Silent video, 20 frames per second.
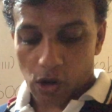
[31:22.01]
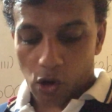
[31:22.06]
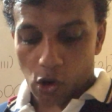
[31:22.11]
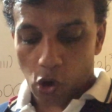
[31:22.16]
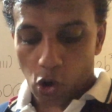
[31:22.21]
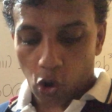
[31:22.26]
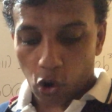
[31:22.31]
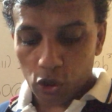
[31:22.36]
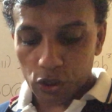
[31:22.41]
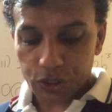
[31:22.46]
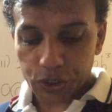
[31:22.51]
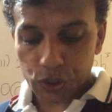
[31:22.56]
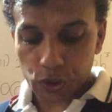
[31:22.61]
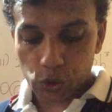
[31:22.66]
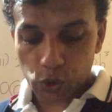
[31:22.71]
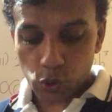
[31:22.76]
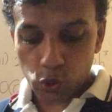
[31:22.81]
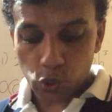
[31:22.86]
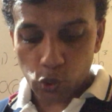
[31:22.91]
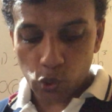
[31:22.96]
Holds
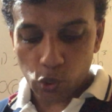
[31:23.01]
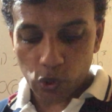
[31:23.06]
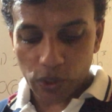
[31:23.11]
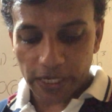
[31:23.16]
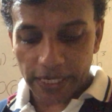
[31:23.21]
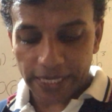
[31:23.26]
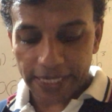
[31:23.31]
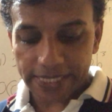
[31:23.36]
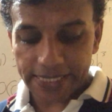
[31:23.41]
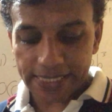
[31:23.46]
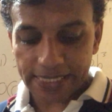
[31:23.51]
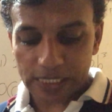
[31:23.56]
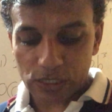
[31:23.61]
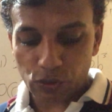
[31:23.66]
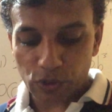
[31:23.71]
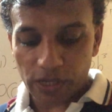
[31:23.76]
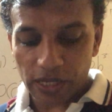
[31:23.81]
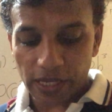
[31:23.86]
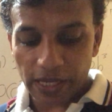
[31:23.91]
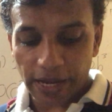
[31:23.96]
true is
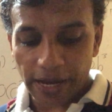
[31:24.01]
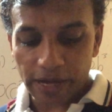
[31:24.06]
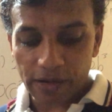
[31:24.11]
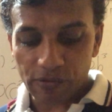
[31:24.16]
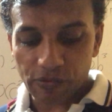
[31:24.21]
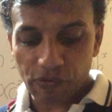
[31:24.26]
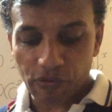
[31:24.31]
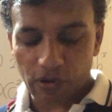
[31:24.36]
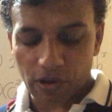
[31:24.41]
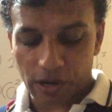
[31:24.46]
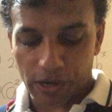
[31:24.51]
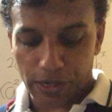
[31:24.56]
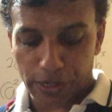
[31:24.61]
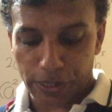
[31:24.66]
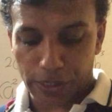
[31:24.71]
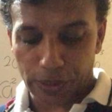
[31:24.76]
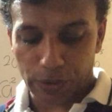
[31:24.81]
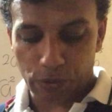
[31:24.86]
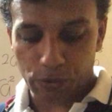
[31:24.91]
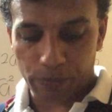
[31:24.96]
3 and
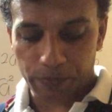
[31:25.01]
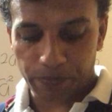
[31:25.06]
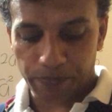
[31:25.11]
5.